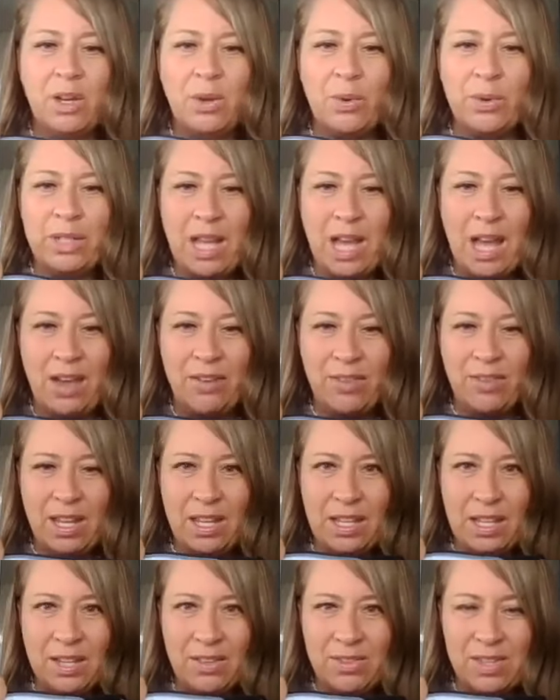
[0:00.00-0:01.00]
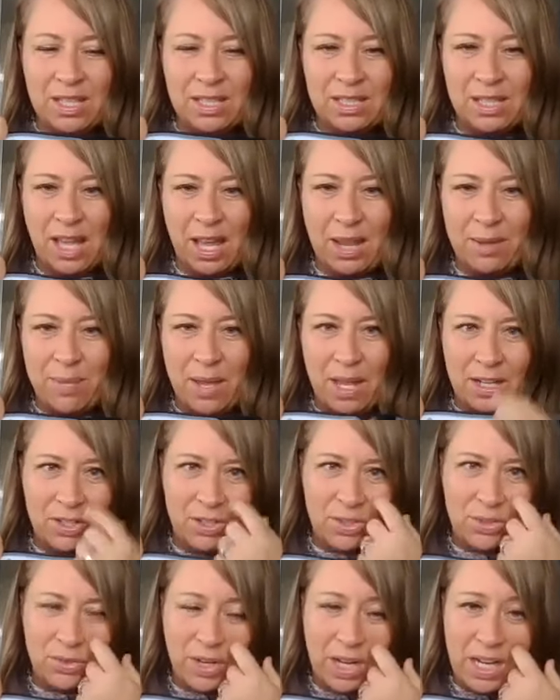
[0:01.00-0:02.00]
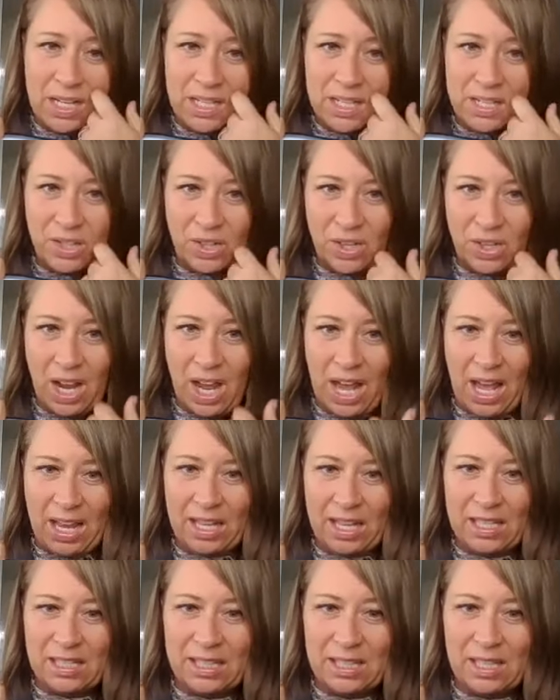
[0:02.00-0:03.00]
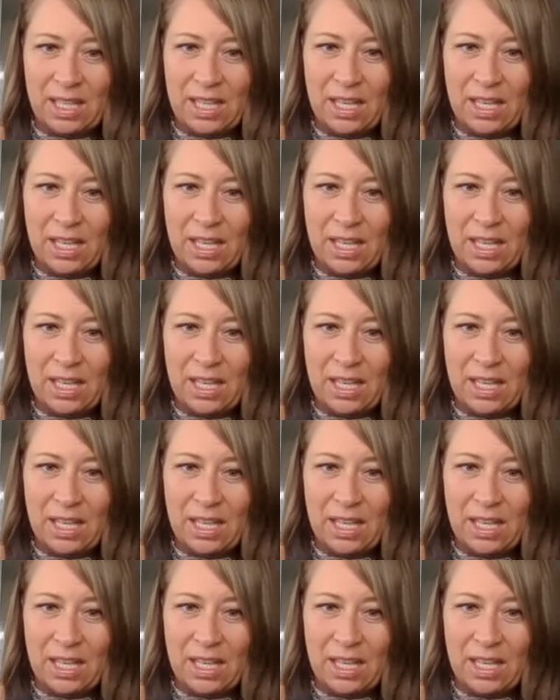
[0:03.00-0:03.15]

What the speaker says: going to have any of this light penetrate to your eyes.